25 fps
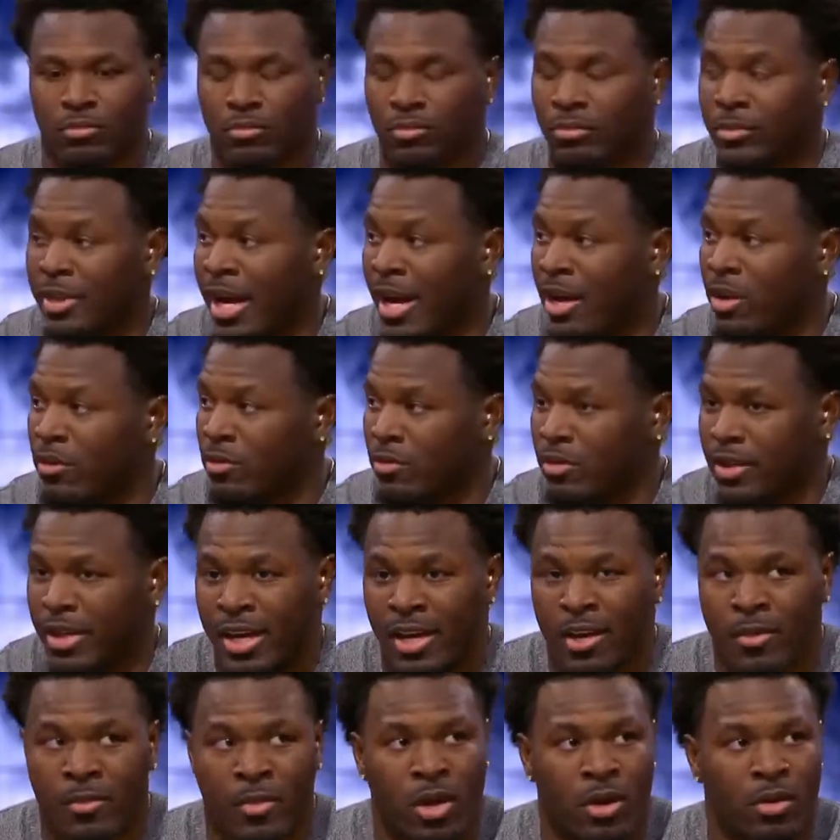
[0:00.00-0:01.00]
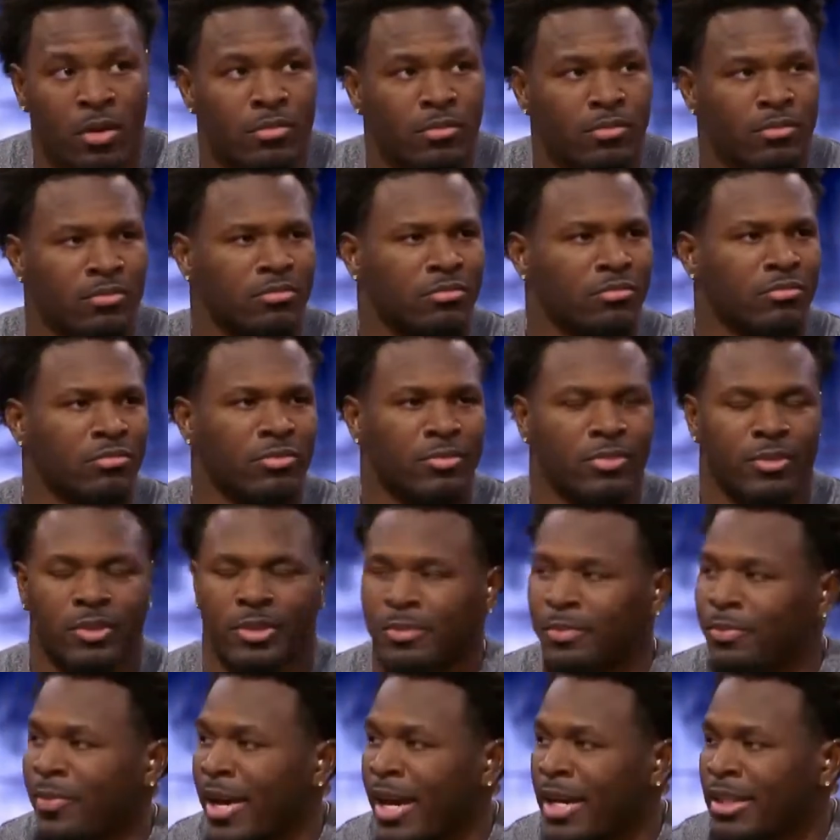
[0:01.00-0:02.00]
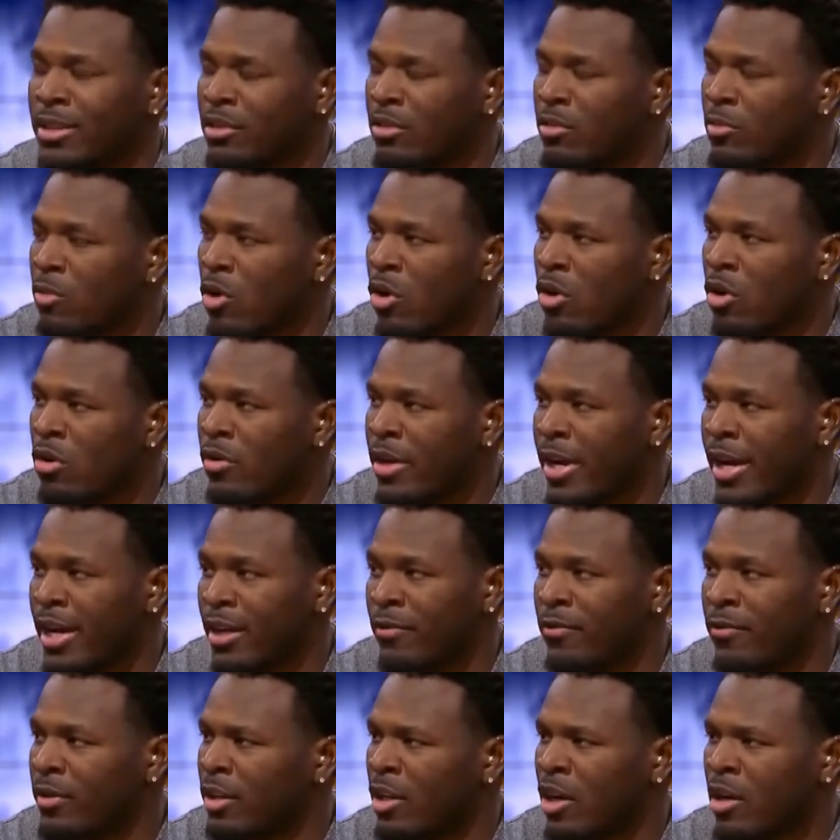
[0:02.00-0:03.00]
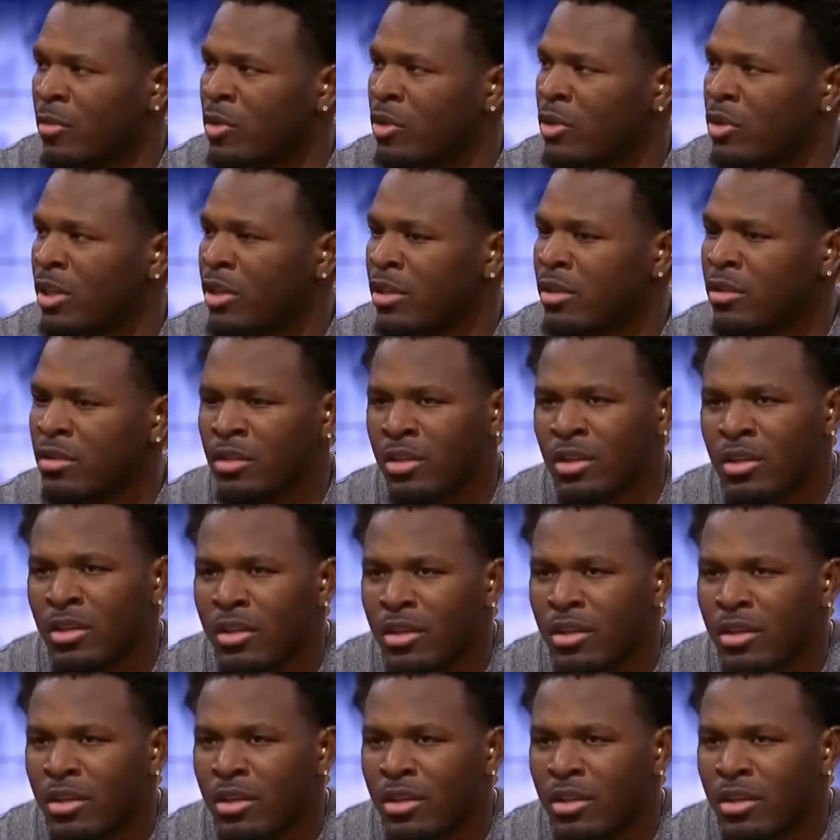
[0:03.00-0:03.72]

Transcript: Dak came out passing the ball, had a phenomenal year.